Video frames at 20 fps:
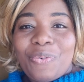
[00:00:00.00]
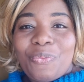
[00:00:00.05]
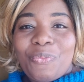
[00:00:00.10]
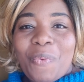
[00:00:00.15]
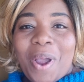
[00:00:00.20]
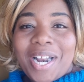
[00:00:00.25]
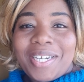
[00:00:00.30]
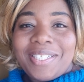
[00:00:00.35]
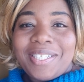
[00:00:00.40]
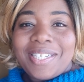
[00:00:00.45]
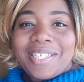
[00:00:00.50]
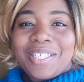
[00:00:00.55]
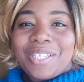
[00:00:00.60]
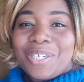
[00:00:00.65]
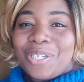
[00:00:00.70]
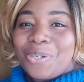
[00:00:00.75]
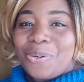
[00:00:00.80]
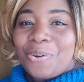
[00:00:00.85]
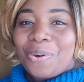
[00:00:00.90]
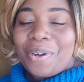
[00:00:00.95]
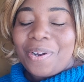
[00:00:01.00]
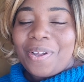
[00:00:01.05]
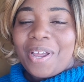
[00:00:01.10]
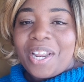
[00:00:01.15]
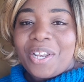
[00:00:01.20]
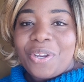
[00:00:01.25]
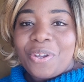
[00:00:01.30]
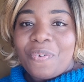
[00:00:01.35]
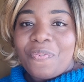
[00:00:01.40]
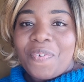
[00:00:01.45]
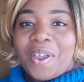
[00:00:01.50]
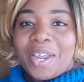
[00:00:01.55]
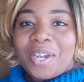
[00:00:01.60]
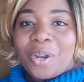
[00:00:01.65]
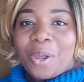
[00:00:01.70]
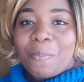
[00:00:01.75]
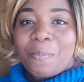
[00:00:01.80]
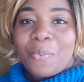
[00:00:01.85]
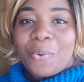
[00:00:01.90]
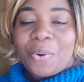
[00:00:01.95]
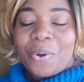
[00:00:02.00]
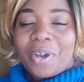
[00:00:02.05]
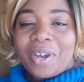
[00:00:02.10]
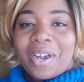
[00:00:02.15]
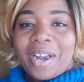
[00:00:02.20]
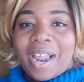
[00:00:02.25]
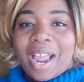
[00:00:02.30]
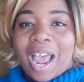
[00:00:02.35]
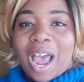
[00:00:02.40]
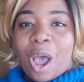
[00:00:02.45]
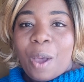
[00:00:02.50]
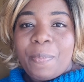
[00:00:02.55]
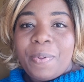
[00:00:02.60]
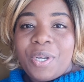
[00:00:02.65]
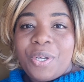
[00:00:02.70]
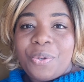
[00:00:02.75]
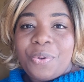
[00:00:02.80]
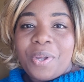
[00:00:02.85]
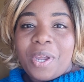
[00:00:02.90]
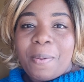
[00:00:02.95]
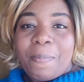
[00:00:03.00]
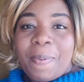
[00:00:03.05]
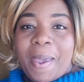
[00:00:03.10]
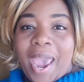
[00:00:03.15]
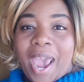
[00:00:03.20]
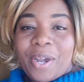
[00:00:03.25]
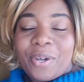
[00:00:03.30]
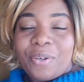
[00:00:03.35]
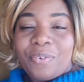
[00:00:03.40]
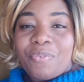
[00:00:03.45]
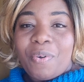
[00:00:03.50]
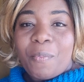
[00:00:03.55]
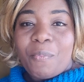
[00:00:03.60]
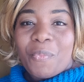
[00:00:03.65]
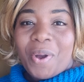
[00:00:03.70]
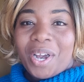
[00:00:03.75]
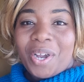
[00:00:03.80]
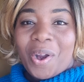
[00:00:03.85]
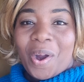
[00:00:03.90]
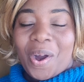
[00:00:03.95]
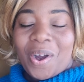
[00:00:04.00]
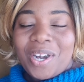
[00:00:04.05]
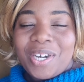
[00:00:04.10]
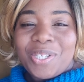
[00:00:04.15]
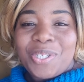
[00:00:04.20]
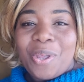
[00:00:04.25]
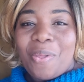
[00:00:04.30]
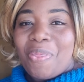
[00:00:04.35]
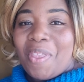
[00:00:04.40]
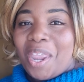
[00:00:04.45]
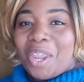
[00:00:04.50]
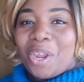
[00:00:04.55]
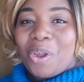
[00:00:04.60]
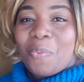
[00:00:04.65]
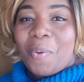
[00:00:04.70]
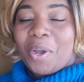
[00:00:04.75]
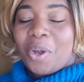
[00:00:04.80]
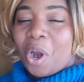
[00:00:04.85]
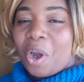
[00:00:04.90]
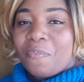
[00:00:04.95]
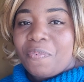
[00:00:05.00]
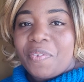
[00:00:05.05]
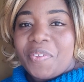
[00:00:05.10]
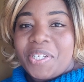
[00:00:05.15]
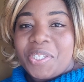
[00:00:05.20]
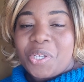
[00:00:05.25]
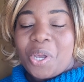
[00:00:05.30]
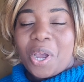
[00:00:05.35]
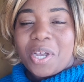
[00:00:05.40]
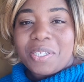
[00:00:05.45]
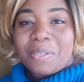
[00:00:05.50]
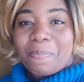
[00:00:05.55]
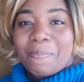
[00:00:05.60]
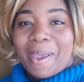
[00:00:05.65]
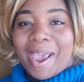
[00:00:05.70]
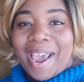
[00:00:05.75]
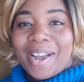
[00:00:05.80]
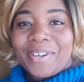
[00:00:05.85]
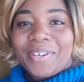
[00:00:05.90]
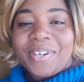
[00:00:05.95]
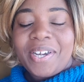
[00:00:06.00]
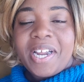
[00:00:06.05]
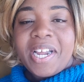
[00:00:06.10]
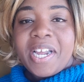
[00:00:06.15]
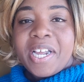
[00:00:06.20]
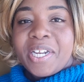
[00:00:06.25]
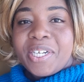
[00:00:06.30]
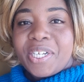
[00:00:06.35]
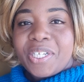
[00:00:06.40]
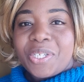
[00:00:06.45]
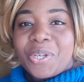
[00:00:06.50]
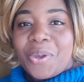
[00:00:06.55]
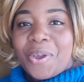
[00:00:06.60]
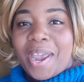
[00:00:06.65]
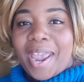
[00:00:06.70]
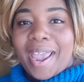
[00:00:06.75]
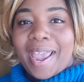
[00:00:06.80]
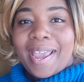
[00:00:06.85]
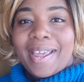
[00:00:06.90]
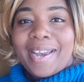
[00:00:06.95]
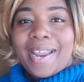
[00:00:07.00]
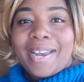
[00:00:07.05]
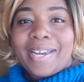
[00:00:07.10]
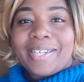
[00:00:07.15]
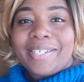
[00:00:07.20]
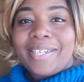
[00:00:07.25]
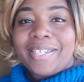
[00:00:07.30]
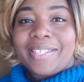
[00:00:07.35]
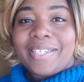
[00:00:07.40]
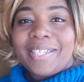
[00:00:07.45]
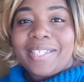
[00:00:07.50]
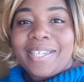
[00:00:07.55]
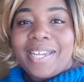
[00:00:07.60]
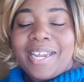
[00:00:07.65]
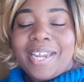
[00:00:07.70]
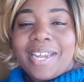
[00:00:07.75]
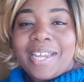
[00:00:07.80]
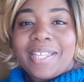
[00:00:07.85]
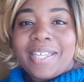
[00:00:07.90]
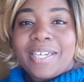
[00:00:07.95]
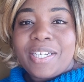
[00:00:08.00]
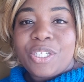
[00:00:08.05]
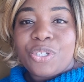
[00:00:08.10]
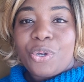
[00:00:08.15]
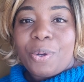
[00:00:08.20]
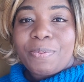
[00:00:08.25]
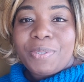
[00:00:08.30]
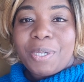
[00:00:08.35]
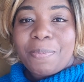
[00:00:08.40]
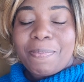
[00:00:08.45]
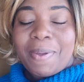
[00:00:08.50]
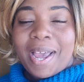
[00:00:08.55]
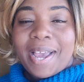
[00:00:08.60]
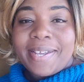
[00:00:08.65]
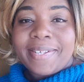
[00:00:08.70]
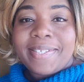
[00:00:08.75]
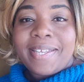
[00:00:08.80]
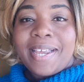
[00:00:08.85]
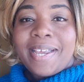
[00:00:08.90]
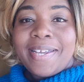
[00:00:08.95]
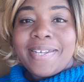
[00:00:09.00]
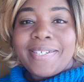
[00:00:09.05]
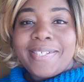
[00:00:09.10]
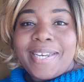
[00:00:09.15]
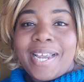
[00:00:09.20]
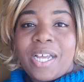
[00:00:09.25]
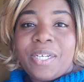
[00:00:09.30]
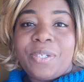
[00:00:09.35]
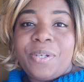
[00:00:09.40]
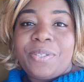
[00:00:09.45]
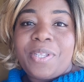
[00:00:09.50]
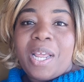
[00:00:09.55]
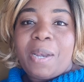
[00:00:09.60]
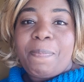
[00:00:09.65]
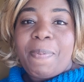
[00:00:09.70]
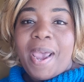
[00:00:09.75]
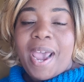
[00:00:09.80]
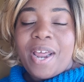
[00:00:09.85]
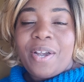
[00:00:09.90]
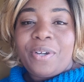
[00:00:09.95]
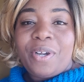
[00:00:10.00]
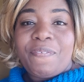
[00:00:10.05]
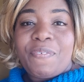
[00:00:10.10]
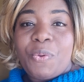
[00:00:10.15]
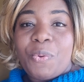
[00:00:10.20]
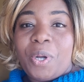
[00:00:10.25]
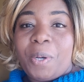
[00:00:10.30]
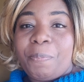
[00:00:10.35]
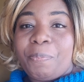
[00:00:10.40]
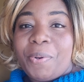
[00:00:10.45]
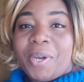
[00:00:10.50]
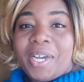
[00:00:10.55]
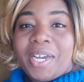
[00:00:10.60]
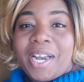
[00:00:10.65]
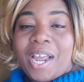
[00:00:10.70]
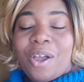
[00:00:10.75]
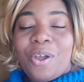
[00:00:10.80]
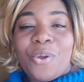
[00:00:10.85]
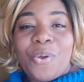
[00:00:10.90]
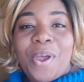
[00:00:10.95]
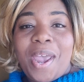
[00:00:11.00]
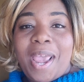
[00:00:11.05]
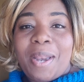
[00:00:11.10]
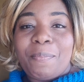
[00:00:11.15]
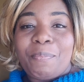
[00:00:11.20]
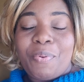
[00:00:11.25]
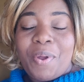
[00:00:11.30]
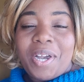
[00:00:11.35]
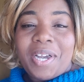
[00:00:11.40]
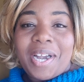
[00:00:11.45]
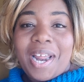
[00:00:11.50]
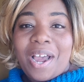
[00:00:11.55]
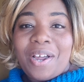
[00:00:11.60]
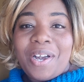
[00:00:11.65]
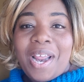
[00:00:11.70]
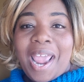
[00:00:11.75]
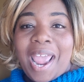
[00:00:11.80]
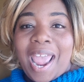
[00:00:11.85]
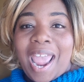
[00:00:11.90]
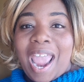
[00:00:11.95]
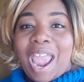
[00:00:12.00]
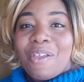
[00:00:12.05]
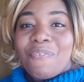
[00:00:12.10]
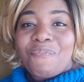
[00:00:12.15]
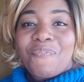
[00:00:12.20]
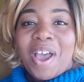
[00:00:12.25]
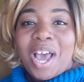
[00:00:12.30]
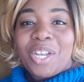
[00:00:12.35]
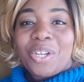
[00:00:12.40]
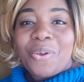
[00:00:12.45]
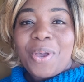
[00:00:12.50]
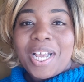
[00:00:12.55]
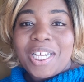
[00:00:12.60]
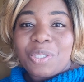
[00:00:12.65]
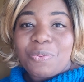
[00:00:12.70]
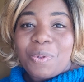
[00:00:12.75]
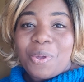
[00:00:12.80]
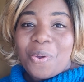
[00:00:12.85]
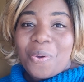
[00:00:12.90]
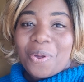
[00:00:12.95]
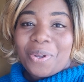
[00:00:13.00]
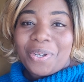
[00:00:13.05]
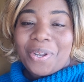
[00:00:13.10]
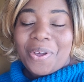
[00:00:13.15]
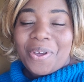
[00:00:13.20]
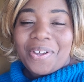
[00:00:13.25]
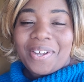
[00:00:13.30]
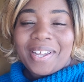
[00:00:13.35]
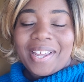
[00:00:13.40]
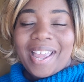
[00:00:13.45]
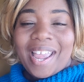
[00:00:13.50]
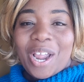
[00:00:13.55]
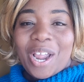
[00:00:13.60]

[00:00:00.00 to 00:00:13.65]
watch this tutorial and you'll find out more. I'll be doing a pattern from Red Heart, so thank you Red Heart for this awesome pattern. Just go ahead and click the link in the description box. Download that pattern. If you want to print it out, go ahead and print it out and follow as we go along.